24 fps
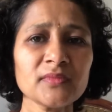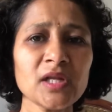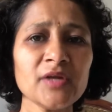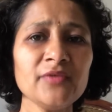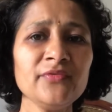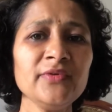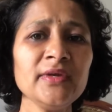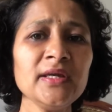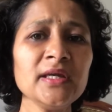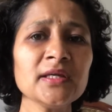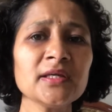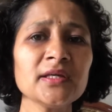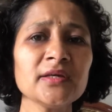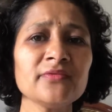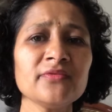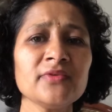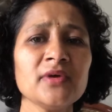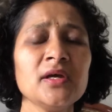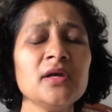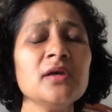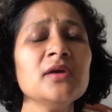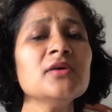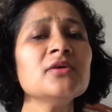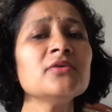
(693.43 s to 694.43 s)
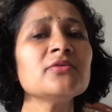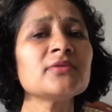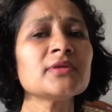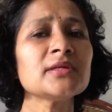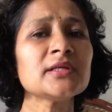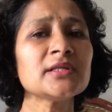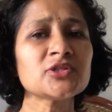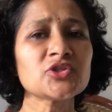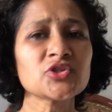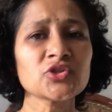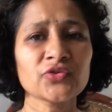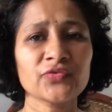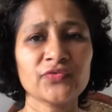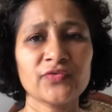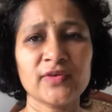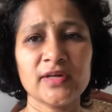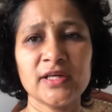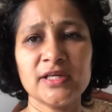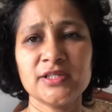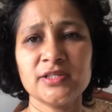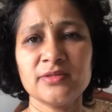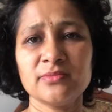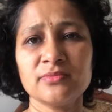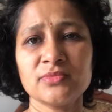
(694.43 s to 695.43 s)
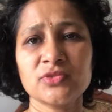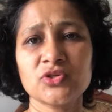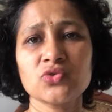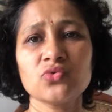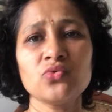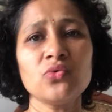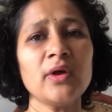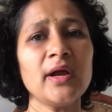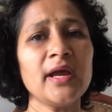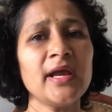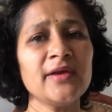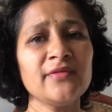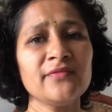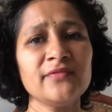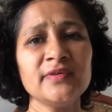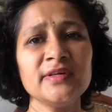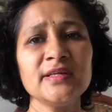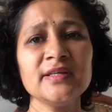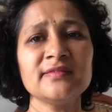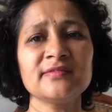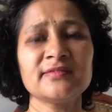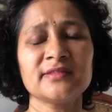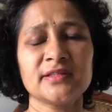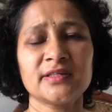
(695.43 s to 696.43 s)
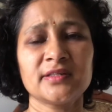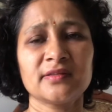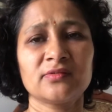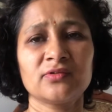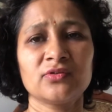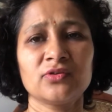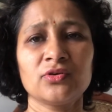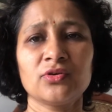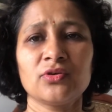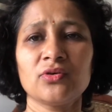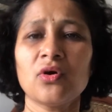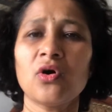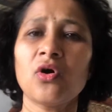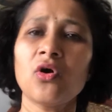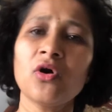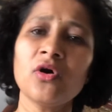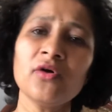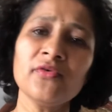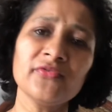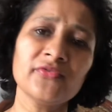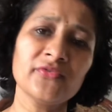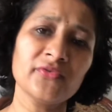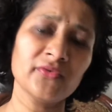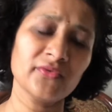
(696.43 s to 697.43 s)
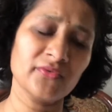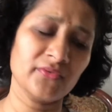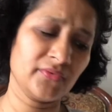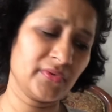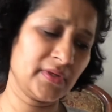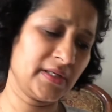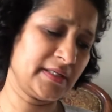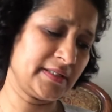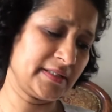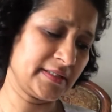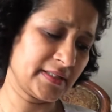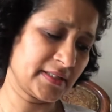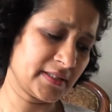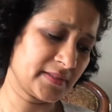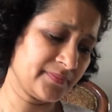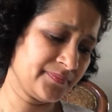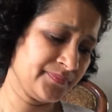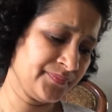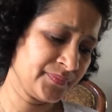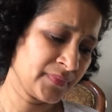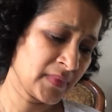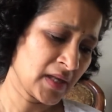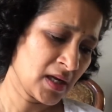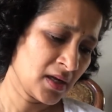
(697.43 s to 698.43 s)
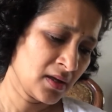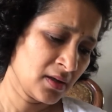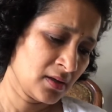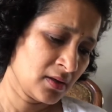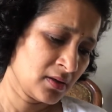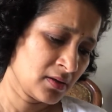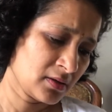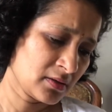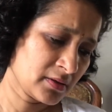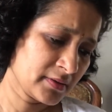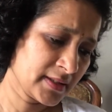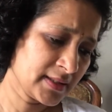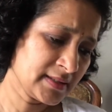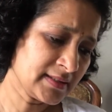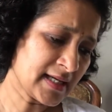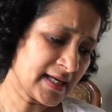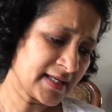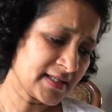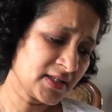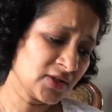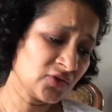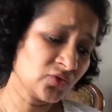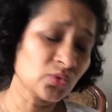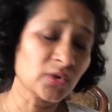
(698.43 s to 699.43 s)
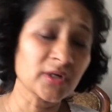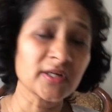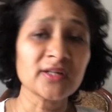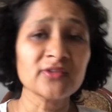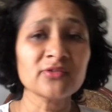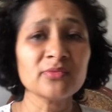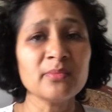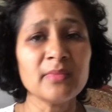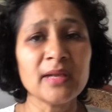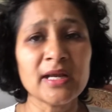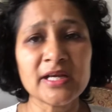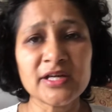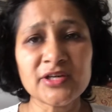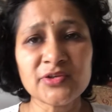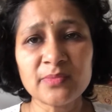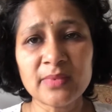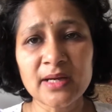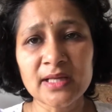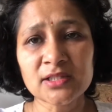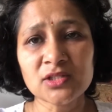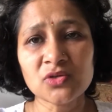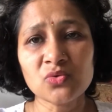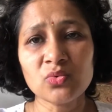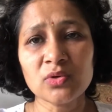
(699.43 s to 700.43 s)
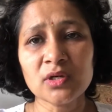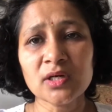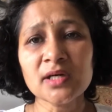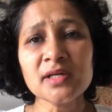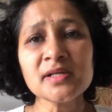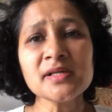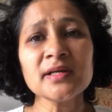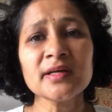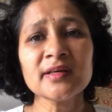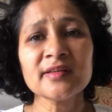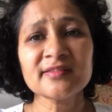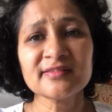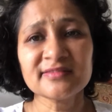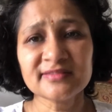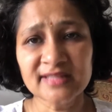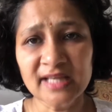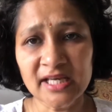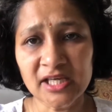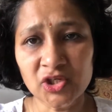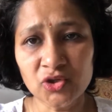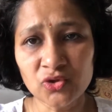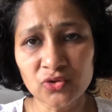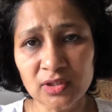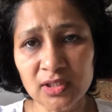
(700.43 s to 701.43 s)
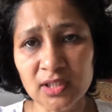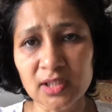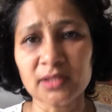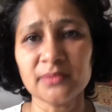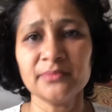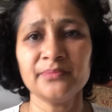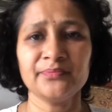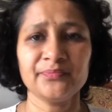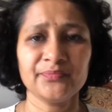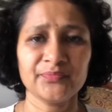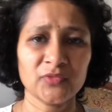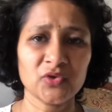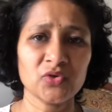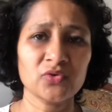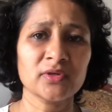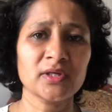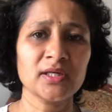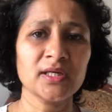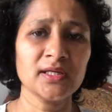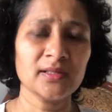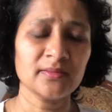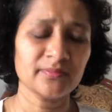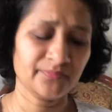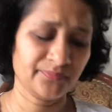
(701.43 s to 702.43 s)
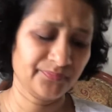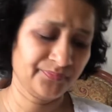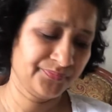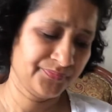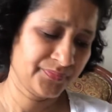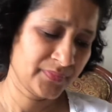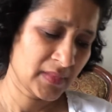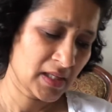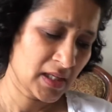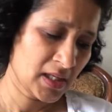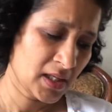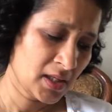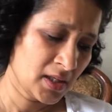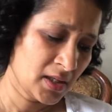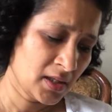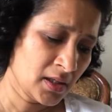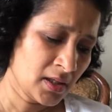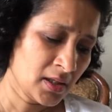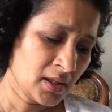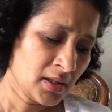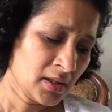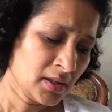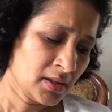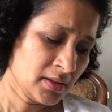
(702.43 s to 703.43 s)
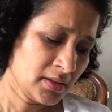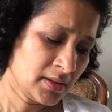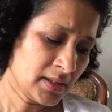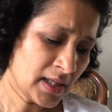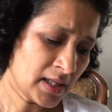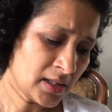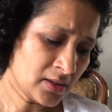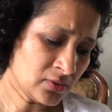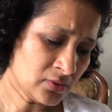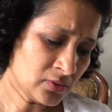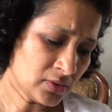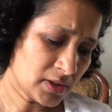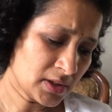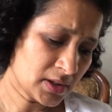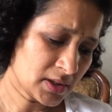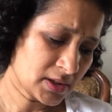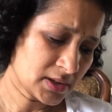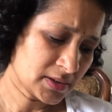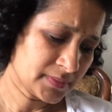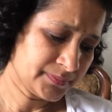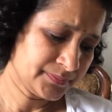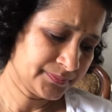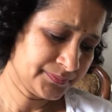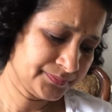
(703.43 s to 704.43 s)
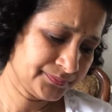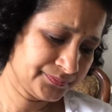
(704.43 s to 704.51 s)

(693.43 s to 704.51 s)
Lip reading: we give religious freedom to every citizen of India. All right, that is what is meant by the word secular. Okay. Now,